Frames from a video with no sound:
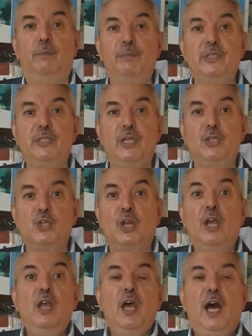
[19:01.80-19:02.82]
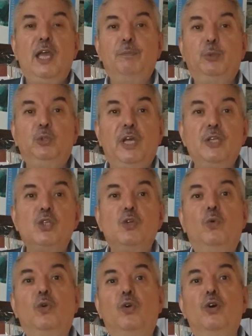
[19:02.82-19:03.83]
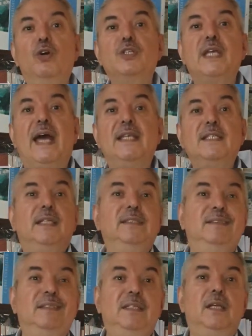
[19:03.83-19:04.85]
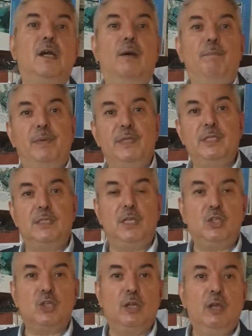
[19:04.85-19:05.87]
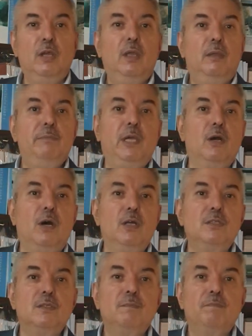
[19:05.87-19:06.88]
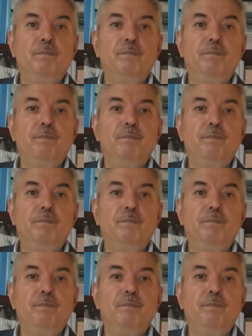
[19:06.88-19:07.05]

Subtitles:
compensation. Hypotension occurs as a decompensation, because